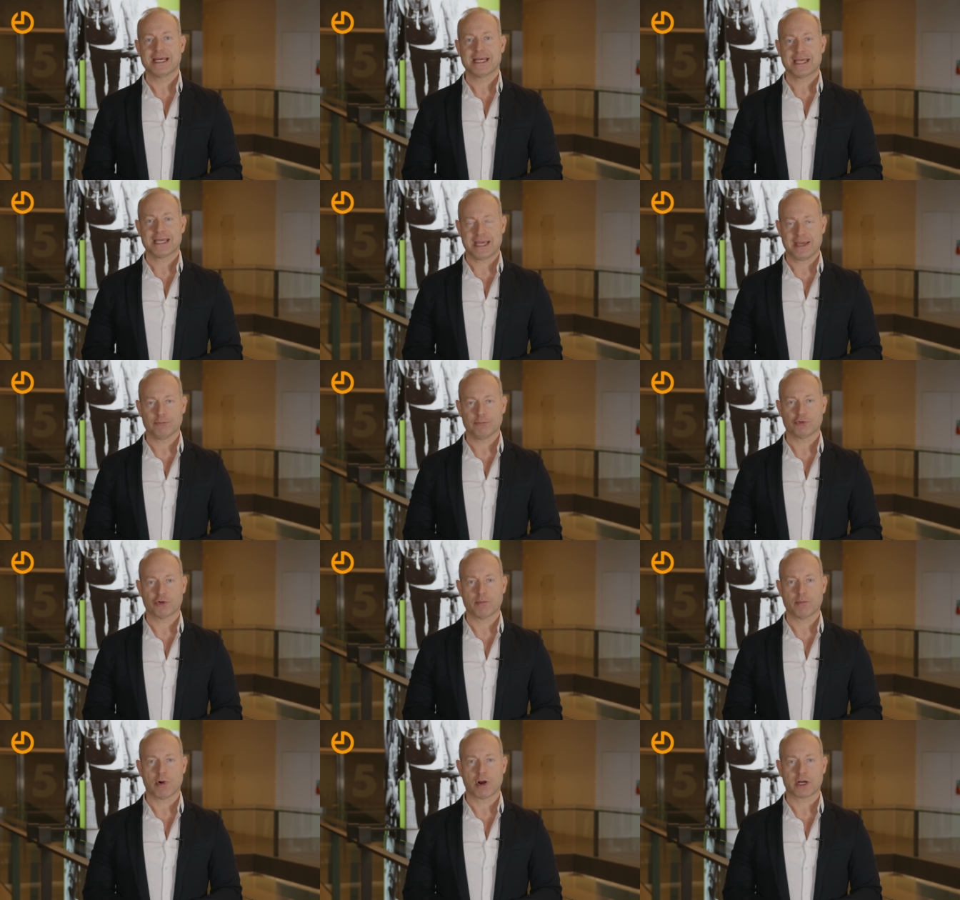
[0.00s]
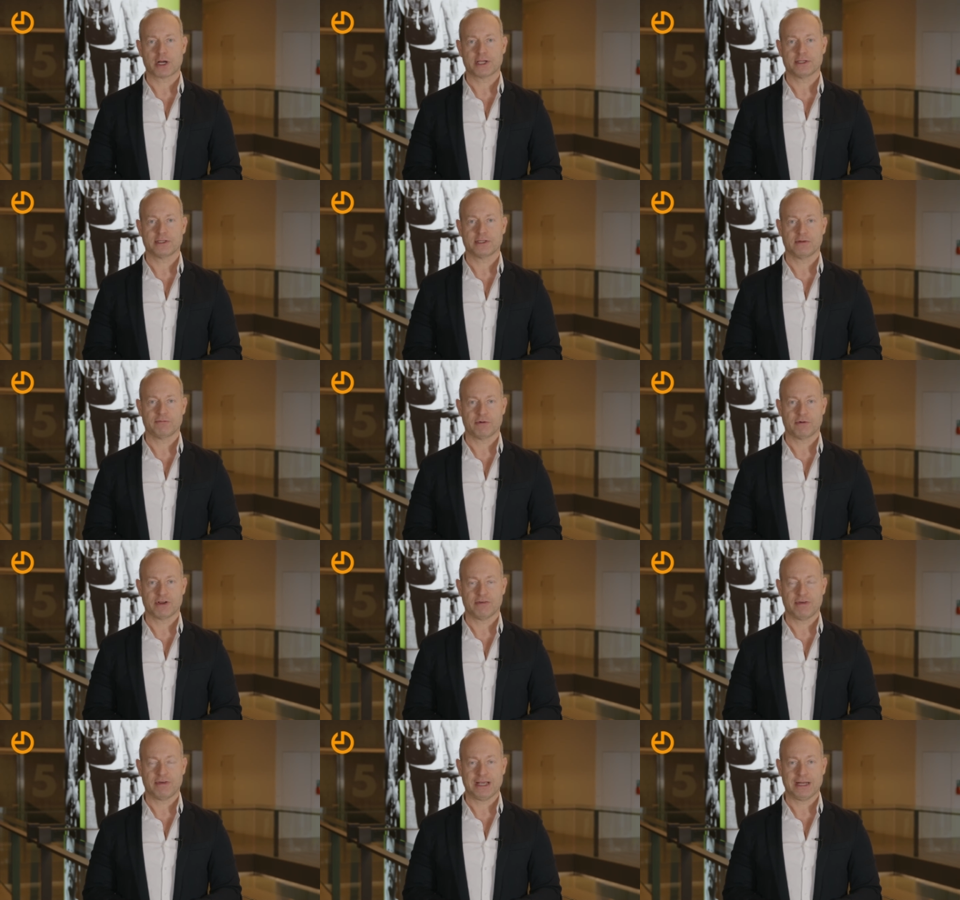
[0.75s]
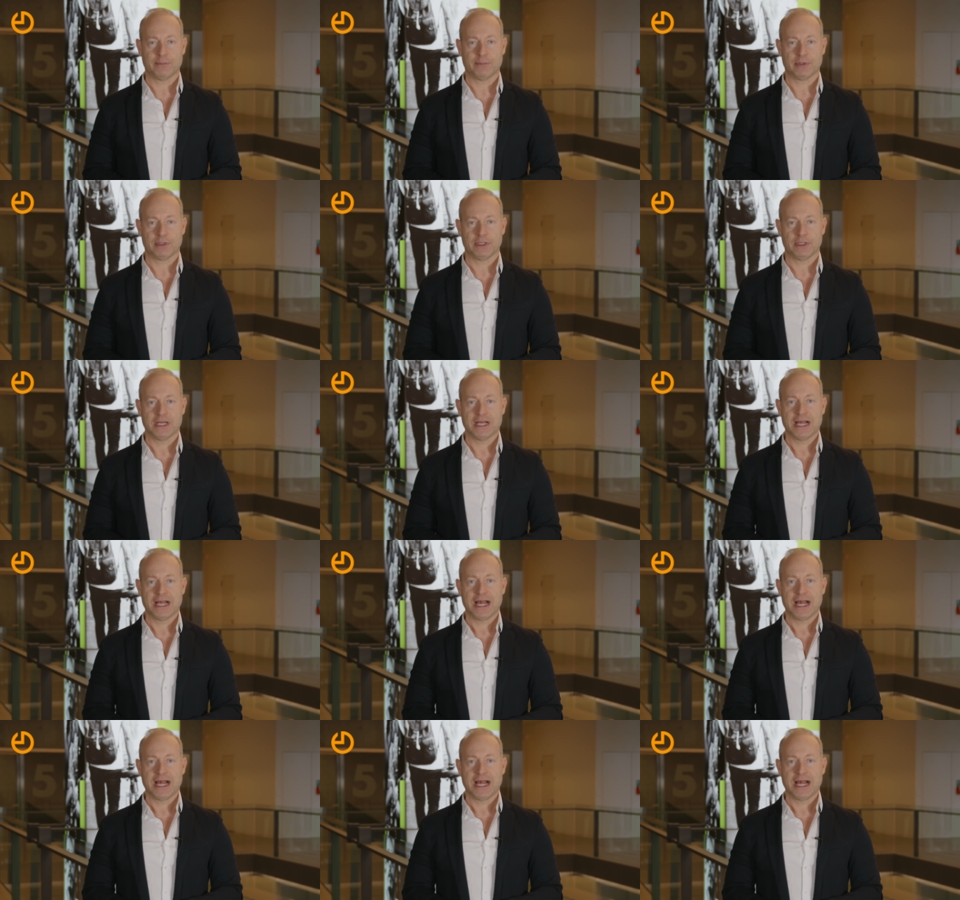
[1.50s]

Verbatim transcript: came to the market and were available.